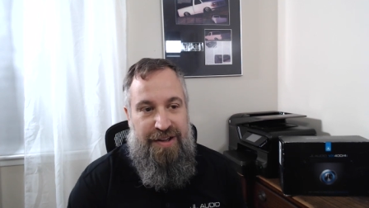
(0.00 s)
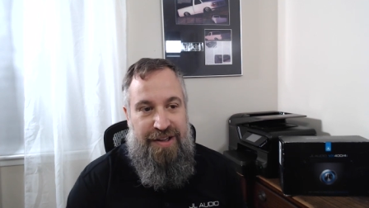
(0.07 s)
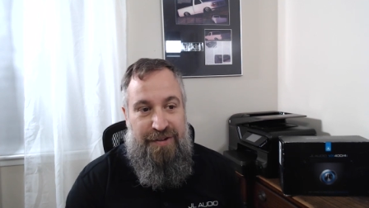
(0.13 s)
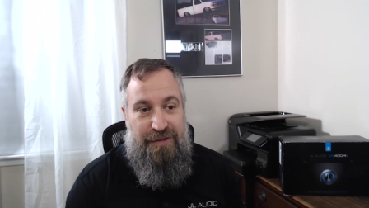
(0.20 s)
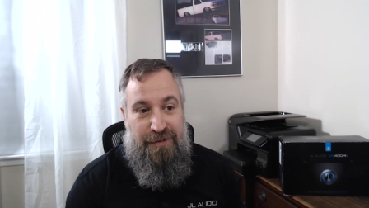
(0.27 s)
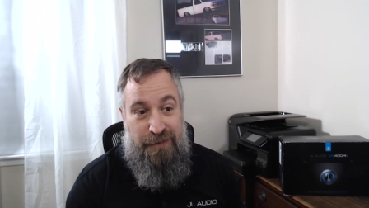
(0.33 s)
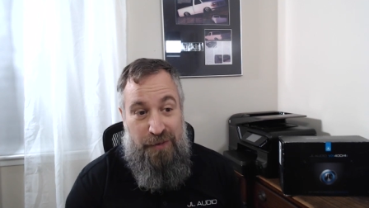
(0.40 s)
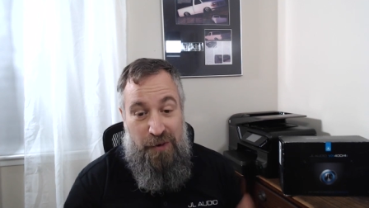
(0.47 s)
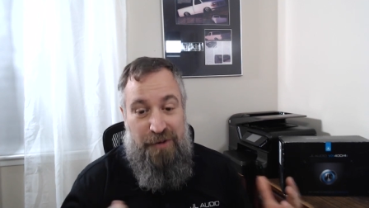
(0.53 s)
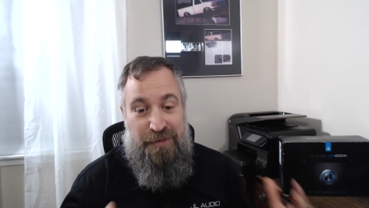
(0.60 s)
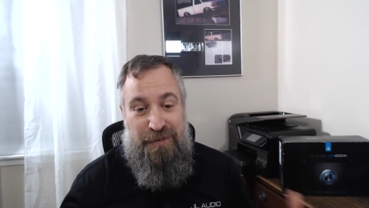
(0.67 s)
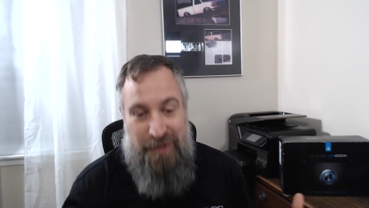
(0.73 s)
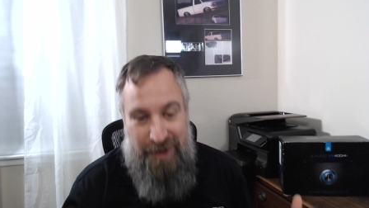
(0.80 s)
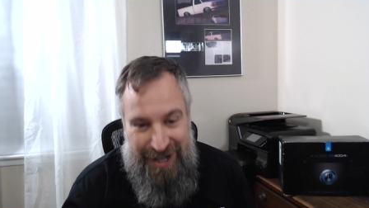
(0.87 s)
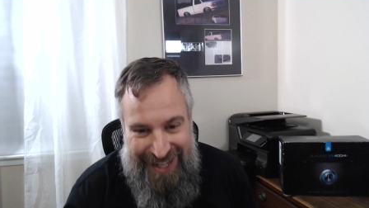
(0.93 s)
for
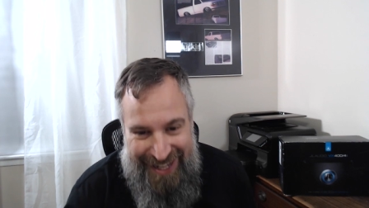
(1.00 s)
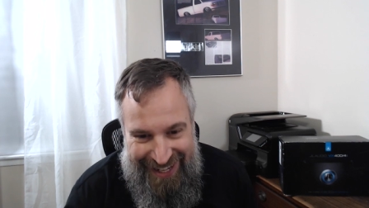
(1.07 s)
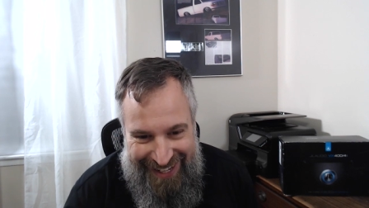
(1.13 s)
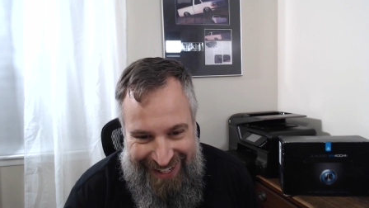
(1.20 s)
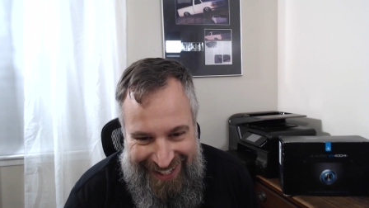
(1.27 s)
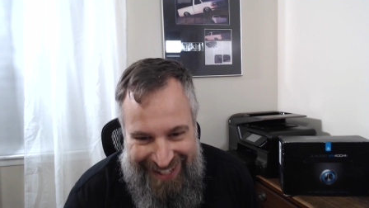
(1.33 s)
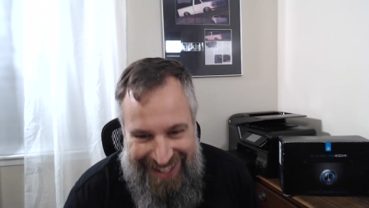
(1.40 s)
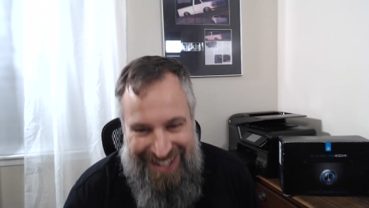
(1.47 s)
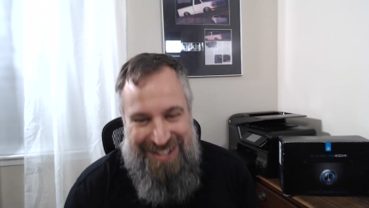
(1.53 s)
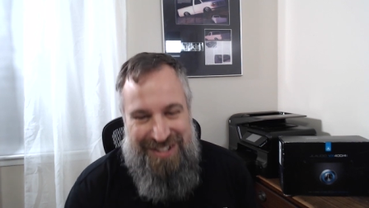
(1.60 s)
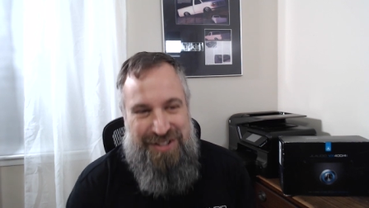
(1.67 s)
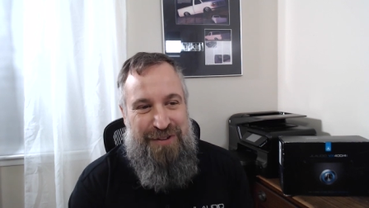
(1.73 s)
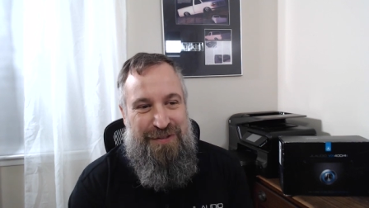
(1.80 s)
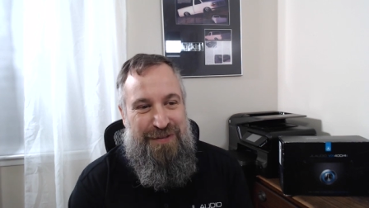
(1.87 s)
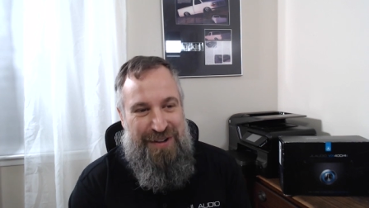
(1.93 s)
free.
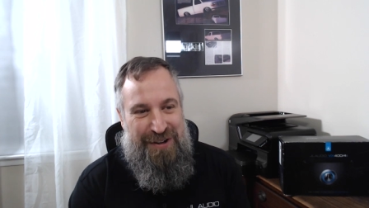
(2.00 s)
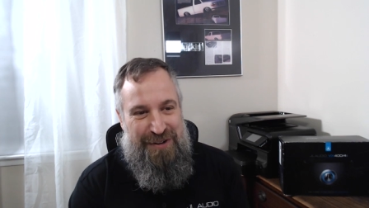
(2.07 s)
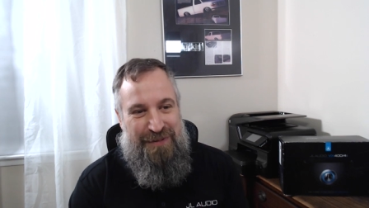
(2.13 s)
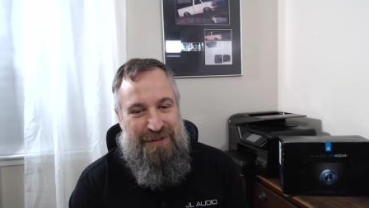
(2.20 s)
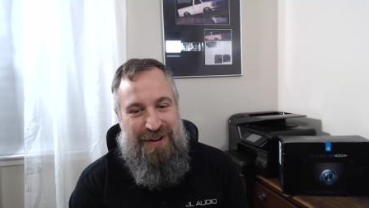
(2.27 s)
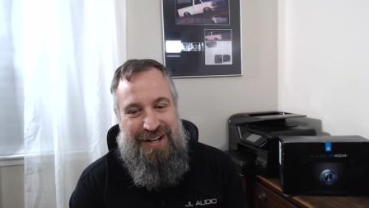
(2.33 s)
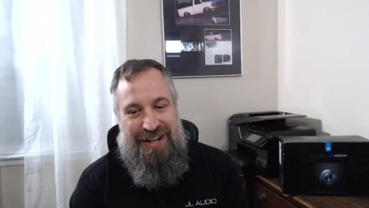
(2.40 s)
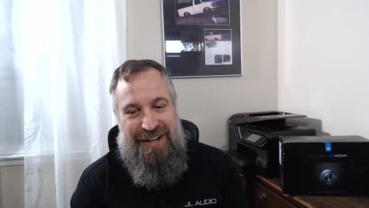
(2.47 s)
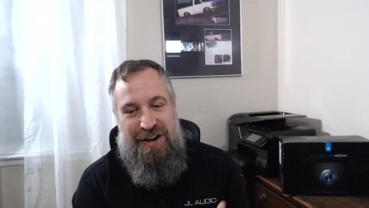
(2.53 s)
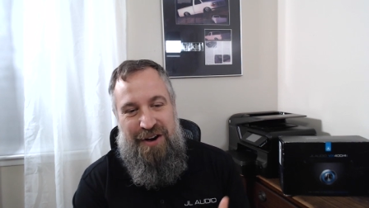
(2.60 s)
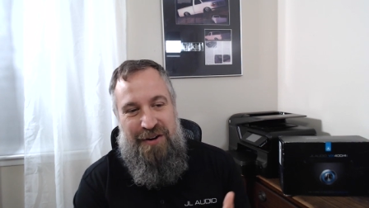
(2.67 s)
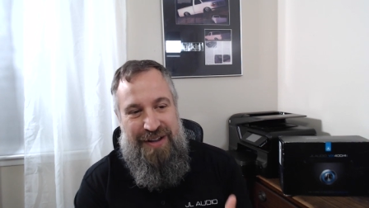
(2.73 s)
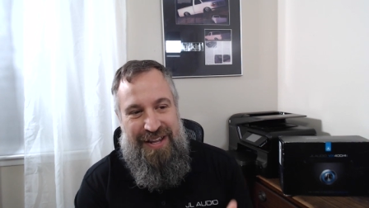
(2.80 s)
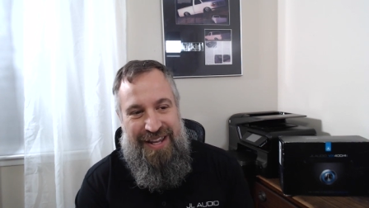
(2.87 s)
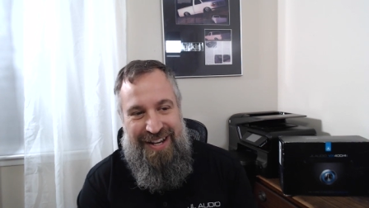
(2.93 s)
So feel free to
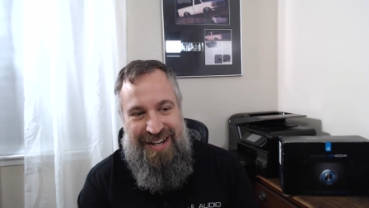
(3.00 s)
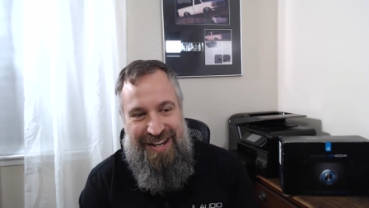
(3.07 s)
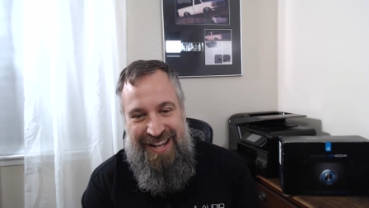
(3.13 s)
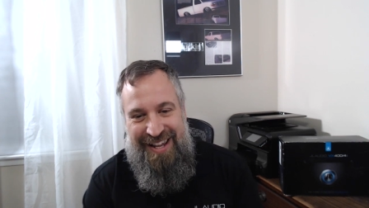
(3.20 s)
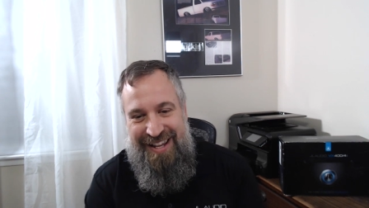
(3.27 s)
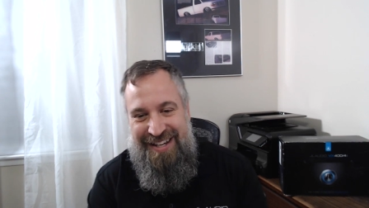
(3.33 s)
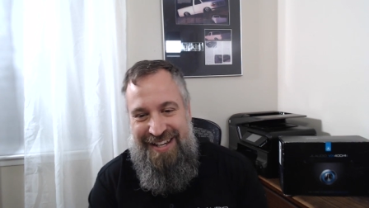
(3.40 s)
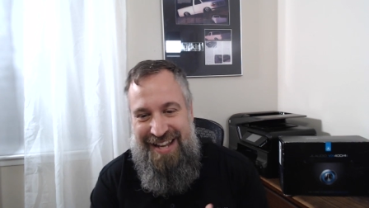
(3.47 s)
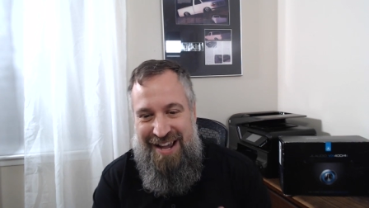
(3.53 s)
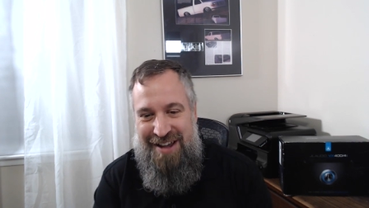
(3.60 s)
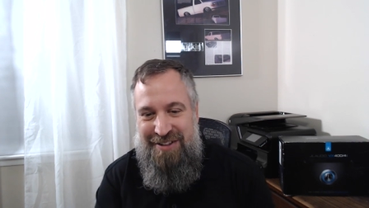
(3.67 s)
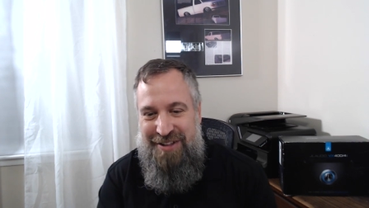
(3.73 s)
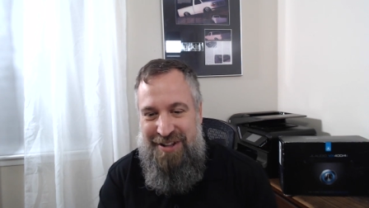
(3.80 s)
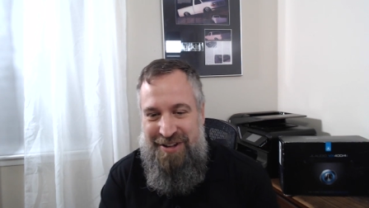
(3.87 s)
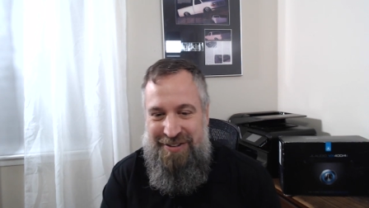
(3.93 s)
go in and
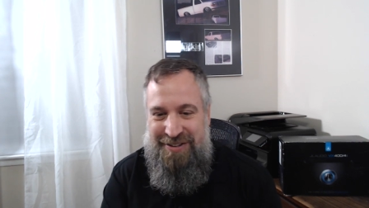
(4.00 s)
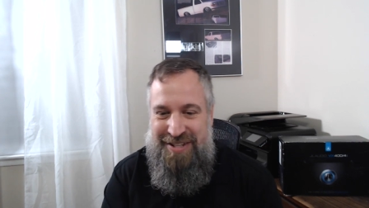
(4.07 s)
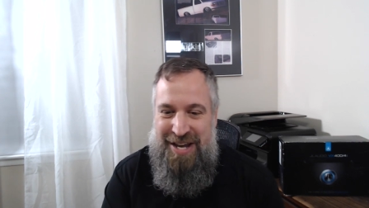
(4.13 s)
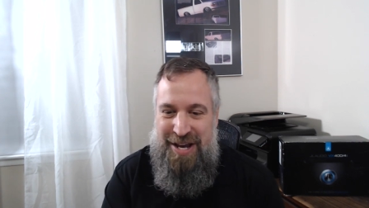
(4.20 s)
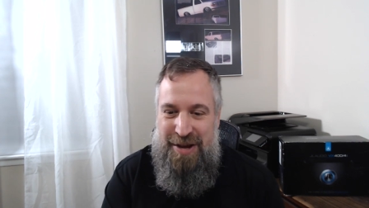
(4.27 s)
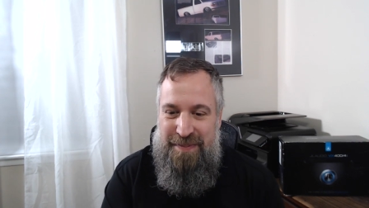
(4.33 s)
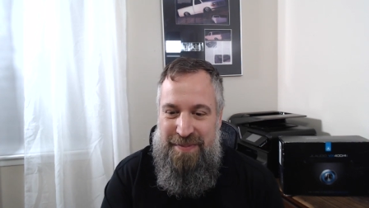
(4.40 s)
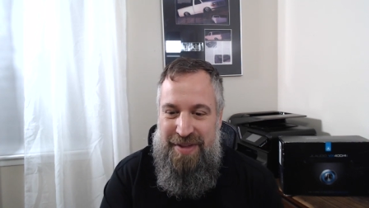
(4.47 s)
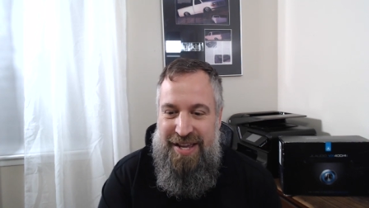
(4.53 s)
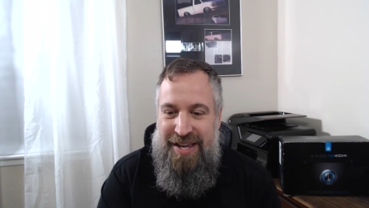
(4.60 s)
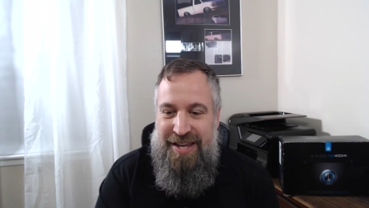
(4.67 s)
download them.